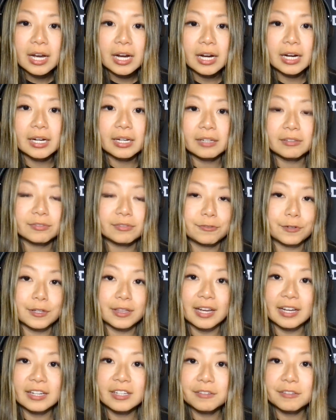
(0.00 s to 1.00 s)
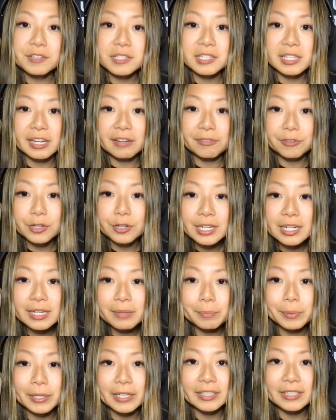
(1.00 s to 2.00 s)
for the end of slavery,
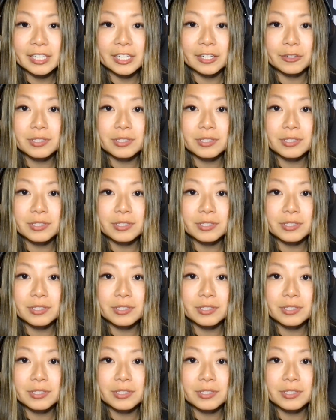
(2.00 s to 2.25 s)
but,